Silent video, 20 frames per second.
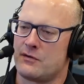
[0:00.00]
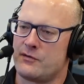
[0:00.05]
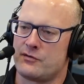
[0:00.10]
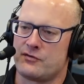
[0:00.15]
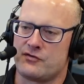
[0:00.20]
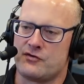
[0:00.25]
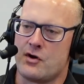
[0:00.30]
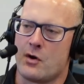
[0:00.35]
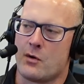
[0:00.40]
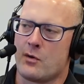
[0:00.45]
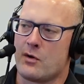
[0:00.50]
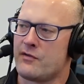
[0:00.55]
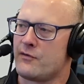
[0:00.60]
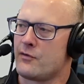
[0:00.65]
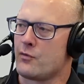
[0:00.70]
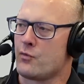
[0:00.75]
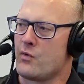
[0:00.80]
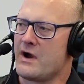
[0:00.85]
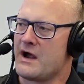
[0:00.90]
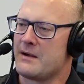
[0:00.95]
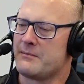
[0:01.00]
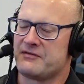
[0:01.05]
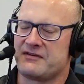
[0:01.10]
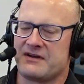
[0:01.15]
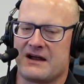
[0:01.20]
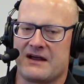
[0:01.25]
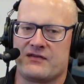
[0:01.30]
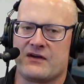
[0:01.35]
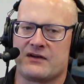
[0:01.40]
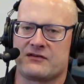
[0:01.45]
there's no other
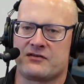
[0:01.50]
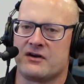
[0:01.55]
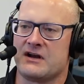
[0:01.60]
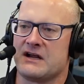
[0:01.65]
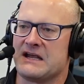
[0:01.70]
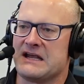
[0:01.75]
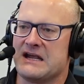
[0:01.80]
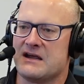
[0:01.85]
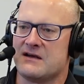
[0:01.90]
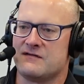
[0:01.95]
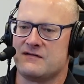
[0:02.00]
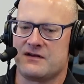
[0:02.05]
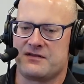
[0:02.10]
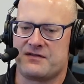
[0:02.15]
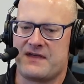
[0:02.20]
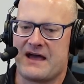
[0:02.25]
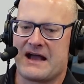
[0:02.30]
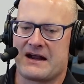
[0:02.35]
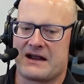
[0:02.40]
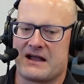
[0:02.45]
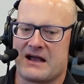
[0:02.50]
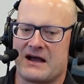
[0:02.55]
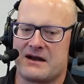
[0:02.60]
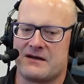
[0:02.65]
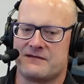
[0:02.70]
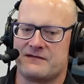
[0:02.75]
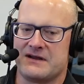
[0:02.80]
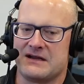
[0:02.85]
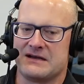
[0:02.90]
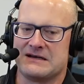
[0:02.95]
website that's going to give you that kind
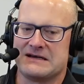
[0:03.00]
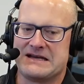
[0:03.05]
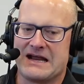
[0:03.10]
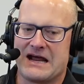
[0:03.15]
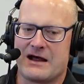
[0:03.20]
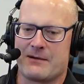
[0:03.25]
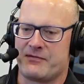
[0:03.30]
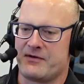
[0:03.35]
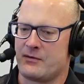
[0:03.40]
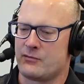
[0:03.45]
of in-depth,